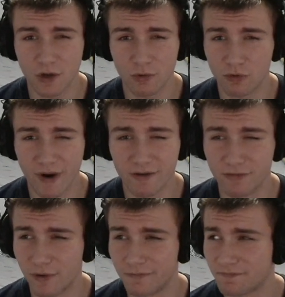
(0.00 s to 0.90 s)

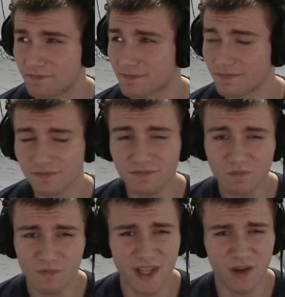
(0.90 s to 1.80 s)
grateful,
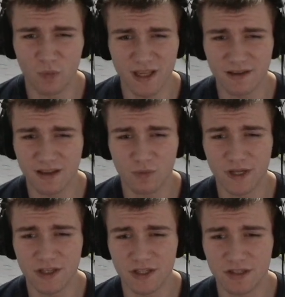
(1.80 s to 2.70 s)
and we
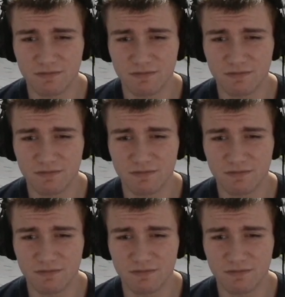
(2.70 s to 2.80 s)
just